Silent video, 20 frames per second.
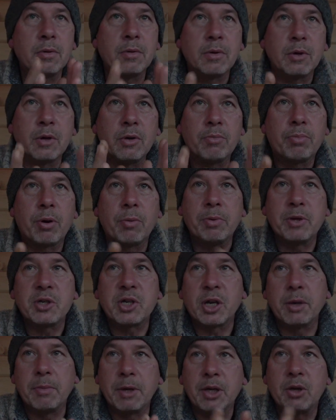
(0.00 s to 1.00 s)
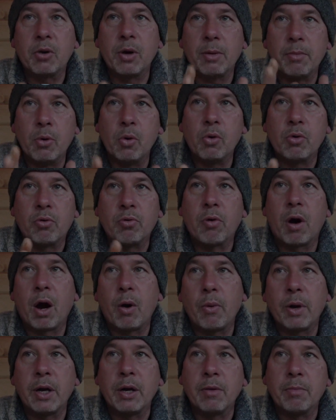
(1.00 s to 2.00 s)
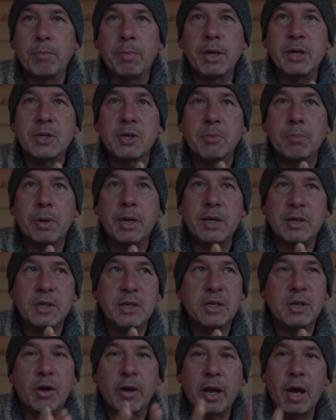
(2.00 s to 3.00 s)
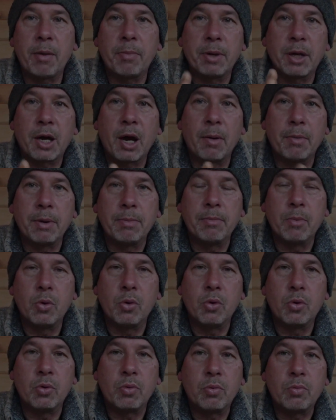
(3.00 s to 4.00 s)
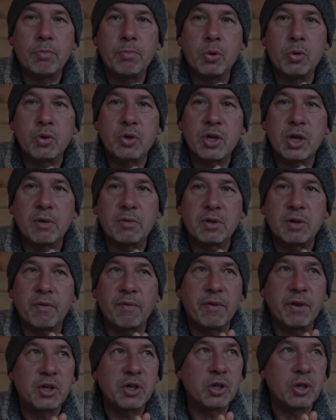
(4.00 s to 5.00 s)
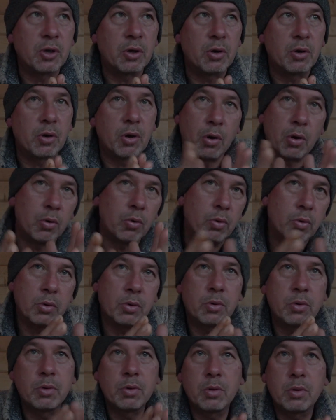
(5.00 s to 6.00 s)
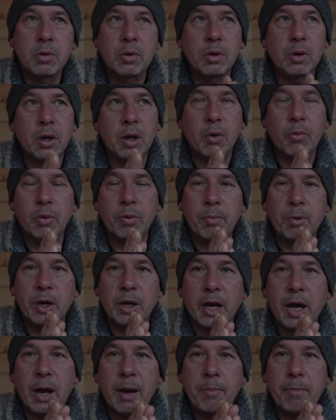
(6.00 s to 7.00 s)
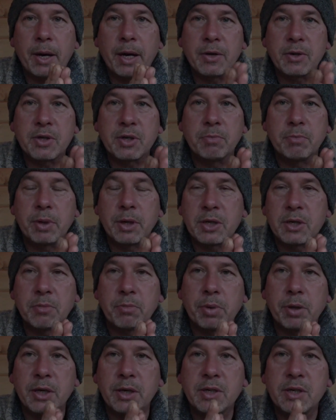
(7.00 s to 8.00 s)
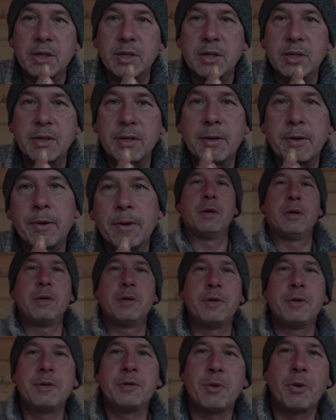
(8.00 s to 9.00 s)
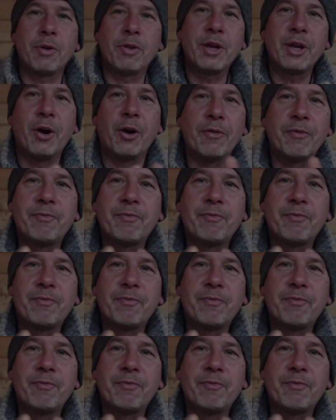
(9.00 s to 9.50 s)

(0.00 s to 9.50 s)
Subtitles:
you'll probably see me doing more growing and bits and pieces like that, becoming more self-sufficient along with my camp outs and bits and pieces. So I think